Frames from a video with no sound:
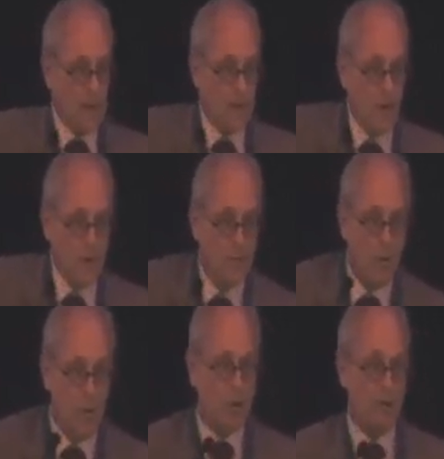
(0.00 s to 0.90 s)
So the
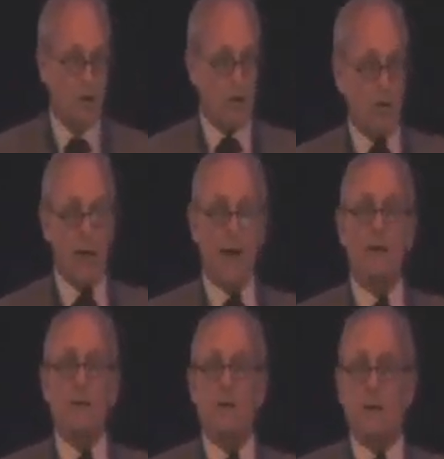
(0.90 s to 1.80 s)
points are
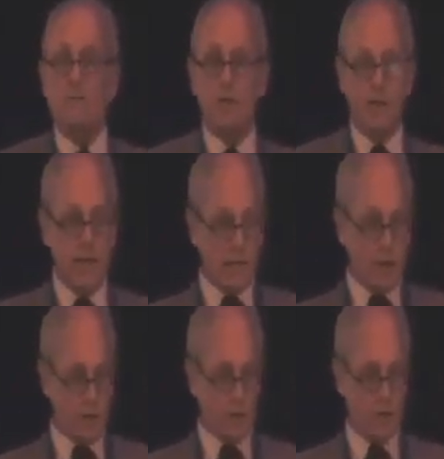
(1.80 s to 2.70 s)
harmonic relay
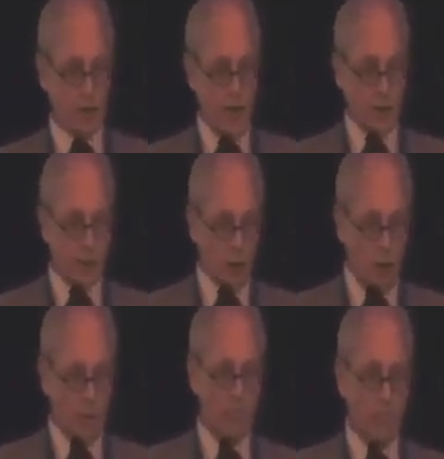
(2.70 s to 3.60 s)
stations, and
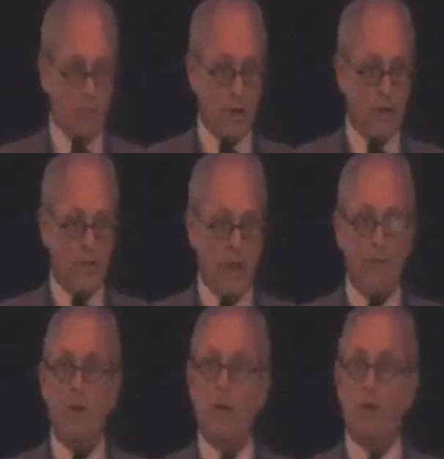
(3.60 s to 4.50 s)
normal meridians have
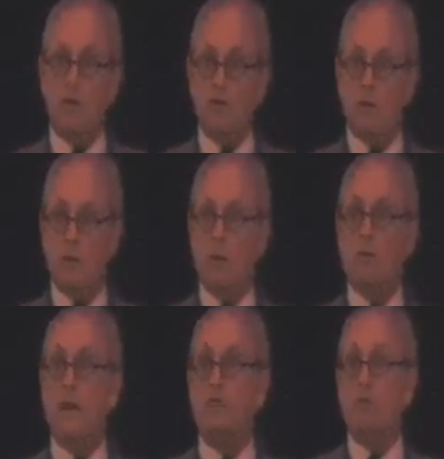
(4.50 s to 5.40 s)
a coherent
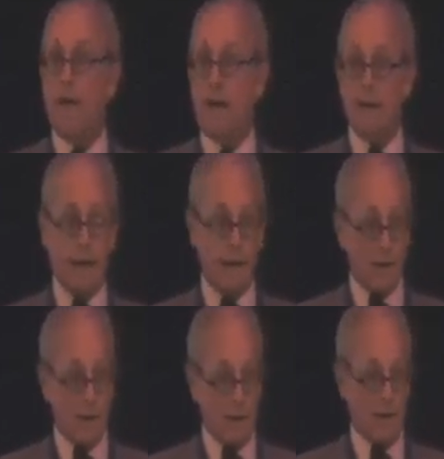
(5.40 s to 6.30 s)

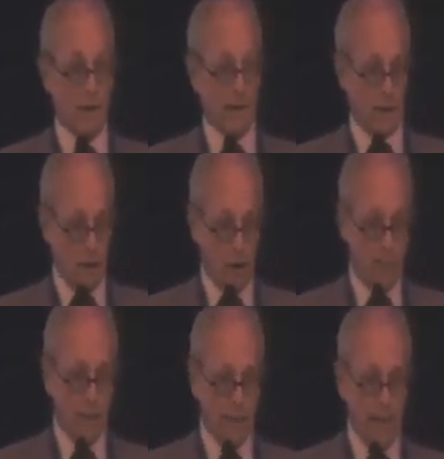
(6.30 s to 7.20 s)
electromagnetic
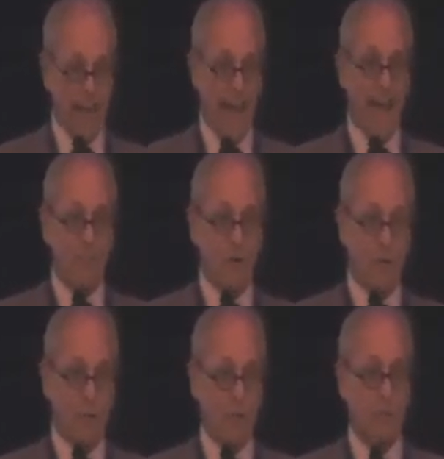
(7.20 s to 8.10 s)
harmony, and
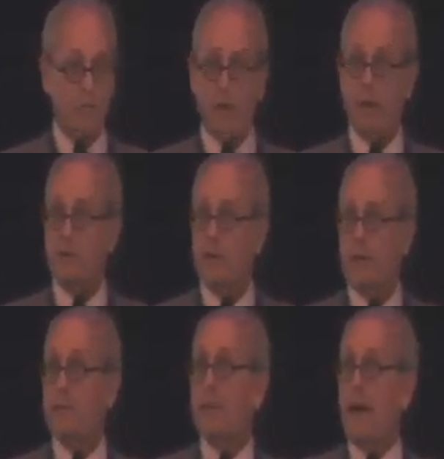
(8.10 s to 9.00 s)
abnormal meridians
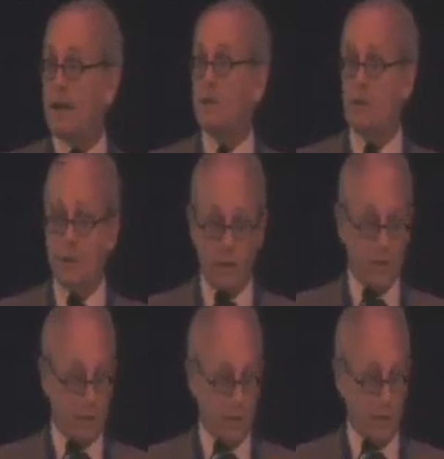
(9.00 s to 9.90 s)
have a
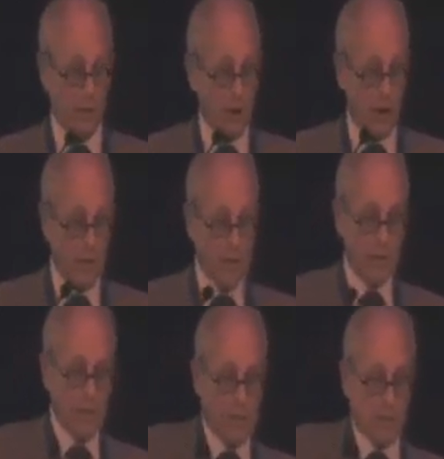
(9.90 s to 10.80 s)
non-coherent
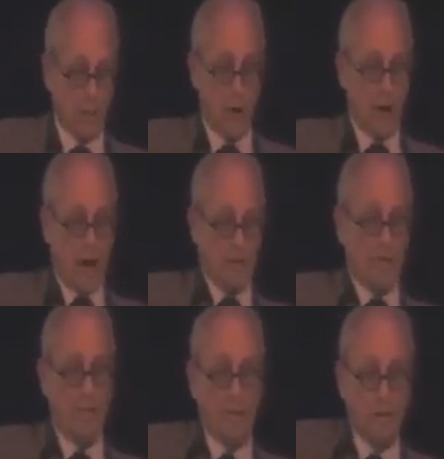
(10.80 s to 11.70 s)
harmony. This is work out of
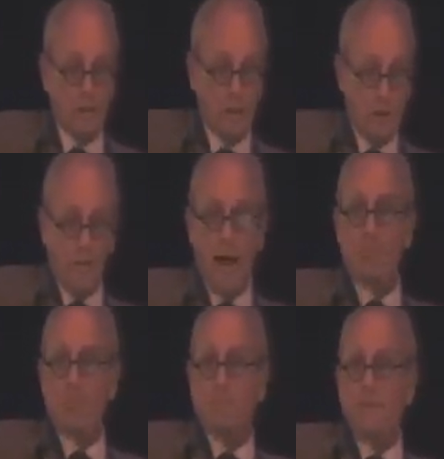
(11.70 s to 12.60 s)
Fritz
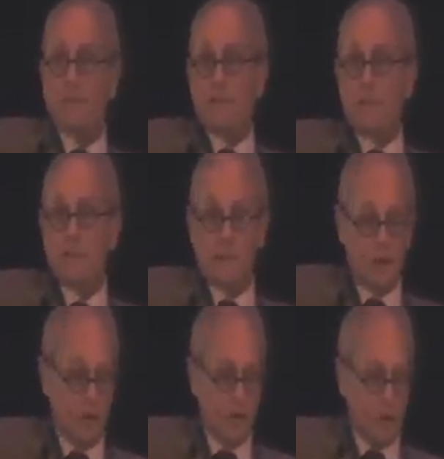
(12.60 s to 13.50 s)
Popp, physicist
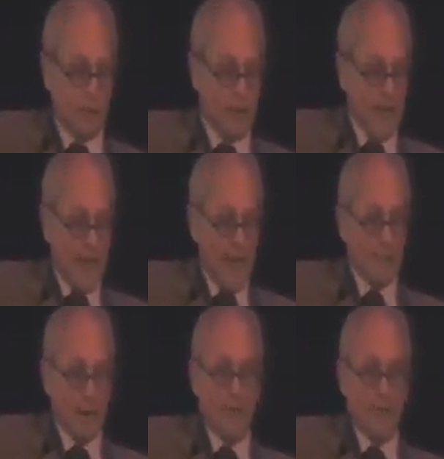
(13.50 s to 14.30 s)
in Europe, and